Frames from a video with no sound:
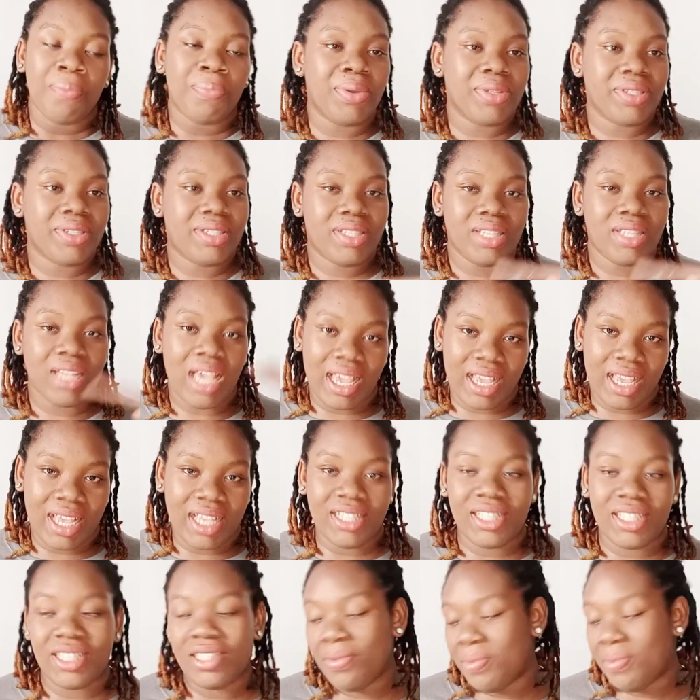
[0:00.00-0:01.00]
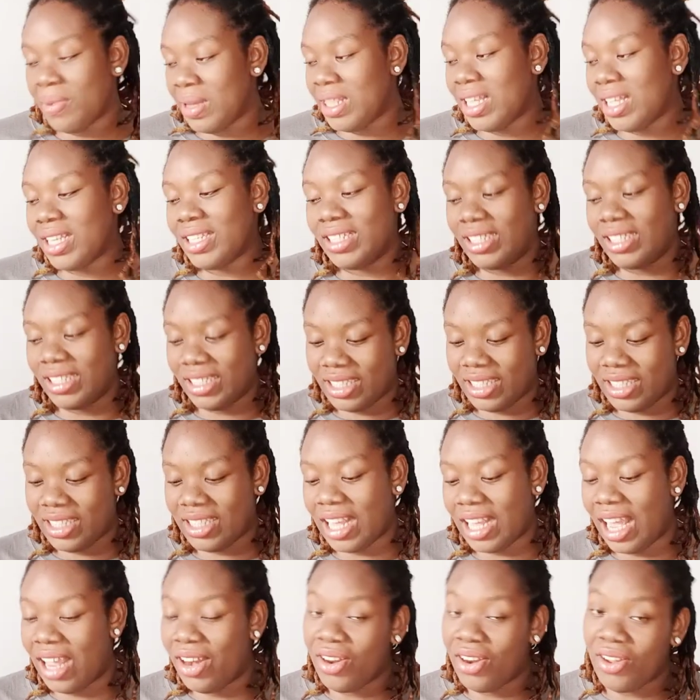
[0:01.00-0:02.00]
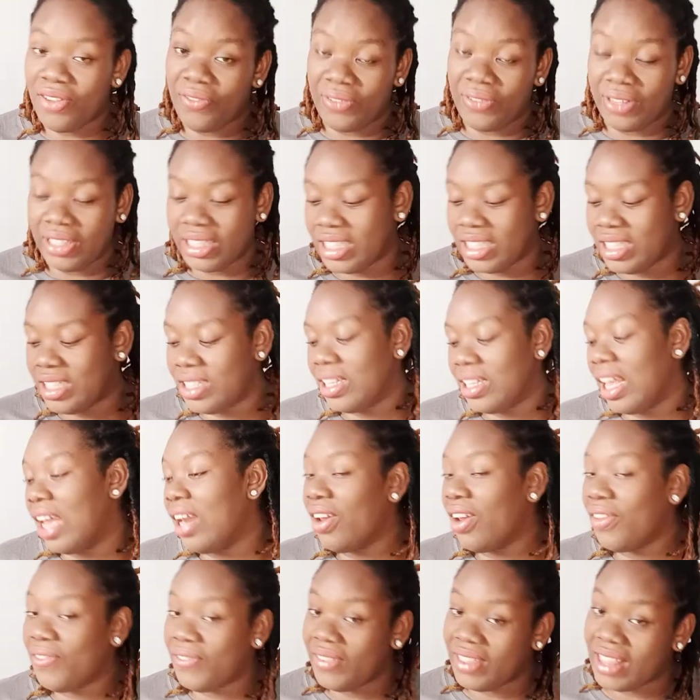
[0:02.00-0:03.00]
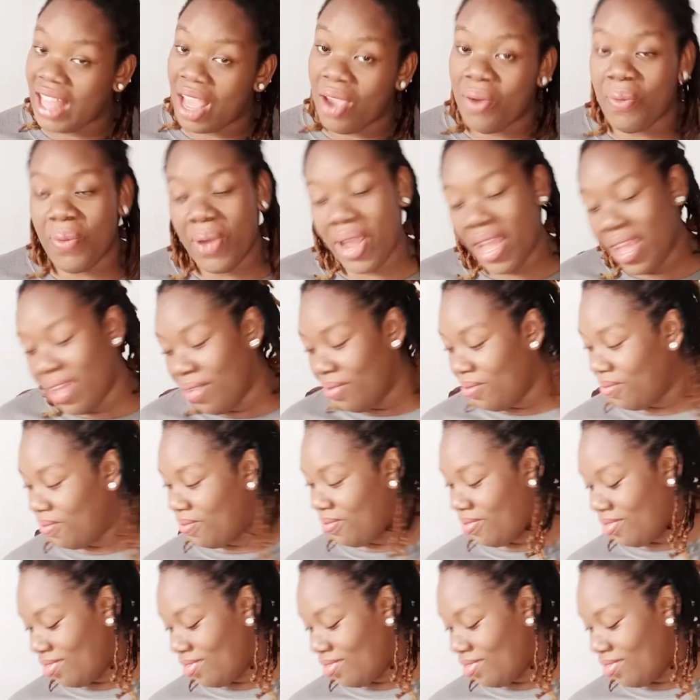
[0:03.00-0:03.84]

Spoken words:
But I can still manage it. I love it that way.